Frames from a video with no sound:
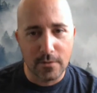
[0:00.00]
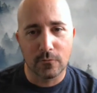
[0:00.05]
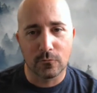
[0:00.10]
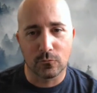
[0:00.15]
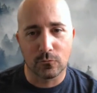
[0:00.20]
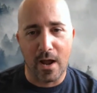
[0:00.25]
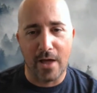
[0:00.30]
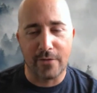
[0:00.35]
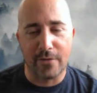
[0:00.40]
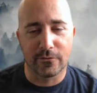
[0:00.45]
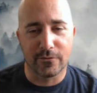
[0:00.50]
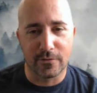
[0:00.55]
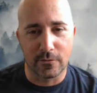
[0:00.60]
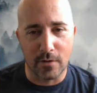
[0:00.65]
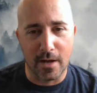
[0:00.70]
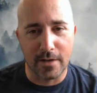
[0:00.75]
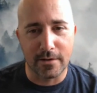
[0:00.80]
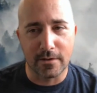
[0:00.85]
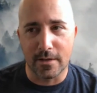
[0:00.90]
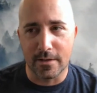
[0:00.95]
rather than
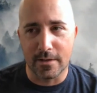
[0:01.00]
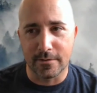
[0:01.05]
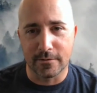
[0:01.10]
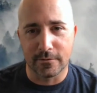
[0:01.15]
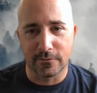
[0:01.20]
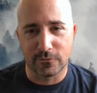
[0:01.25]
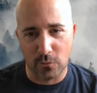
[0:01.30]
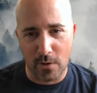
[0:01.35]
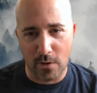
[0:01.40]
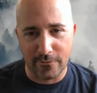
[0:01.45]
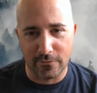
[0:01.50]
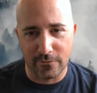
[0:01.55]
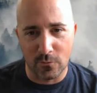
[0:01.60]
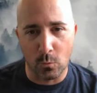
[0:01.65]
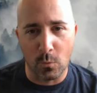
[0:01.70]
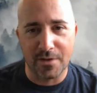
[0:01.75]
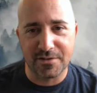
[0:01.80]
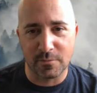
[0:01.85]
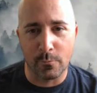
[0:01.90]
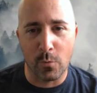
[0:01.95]

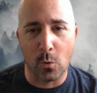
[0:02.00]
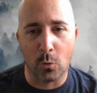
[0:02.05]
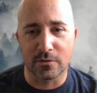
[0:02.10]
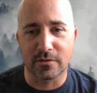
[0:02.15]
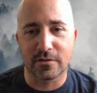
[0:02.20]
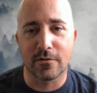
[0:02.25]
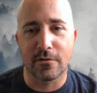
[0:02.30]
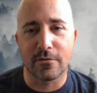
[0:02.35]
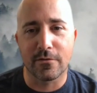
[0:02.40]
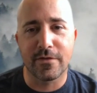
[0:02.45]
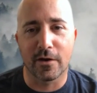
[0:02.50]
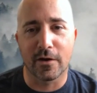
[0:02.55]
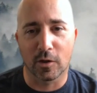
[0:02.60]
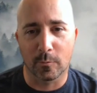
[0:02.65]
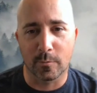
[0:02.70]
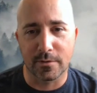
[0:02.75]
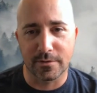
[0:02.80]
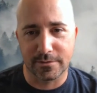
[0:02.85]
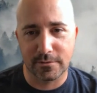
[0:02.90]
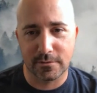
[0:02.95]
what's important to the
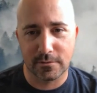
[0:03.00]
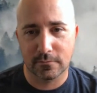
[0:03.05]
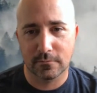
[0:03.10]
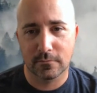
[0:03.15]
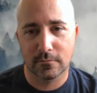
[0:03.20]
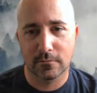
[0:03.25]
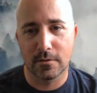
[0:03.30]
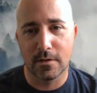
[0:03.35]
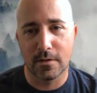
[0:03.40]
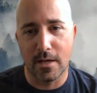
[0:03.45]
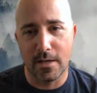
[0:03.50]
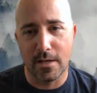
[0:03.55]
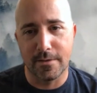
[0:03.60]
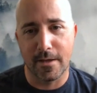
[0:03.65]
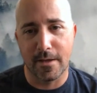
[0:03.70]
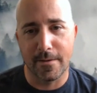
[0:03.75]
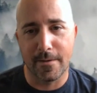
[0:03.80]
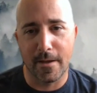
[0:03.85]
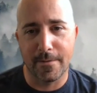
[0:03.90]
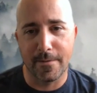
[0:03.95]
therapist. And
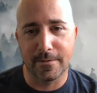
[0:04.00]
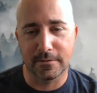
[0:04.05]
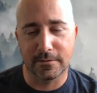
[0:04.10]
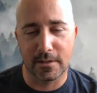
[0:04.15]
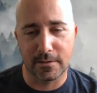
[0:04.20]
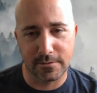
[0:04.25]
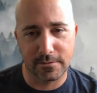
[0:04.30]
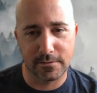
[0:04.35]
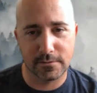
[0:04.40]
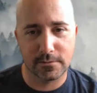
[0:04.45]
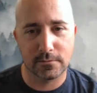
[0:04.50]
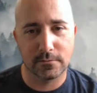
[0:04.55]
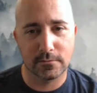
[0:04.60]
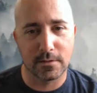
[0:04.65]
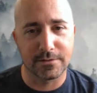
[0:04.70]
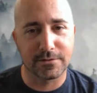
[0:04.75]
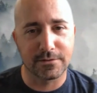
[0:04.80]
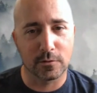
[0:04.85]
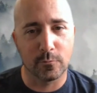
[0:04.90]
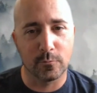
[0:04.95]
I think that's
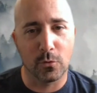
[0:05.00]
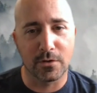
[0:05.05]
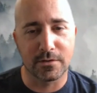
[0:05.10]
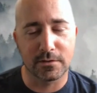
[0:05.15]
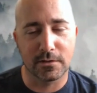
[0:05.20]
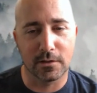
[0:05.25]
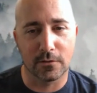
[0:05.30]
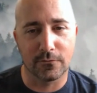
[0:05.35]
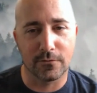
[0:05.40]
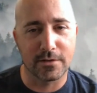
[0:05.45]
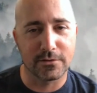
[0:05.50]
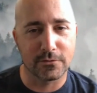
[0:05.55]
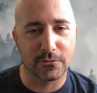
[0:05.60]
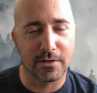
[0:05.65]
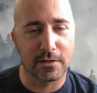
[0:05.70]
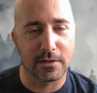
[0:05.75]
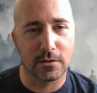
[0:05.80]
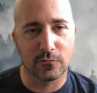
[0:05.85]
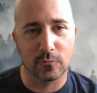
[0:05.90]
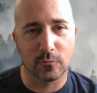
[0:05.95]
a good point to clarify. So
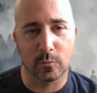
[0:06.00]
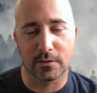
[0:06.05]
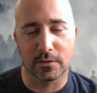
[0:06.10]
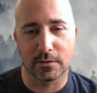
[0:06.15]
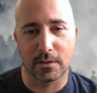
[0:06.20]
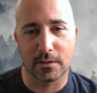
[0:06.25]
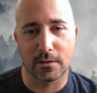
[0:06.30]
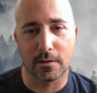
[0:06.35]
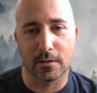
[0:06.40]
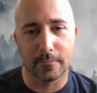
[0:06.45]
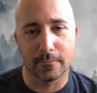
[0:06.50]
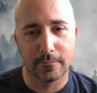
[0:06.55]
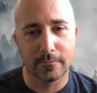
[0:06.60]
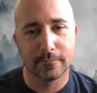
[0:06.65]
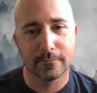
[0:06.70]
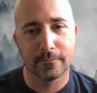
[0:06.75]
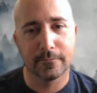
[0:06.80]
thank you for bringing that up.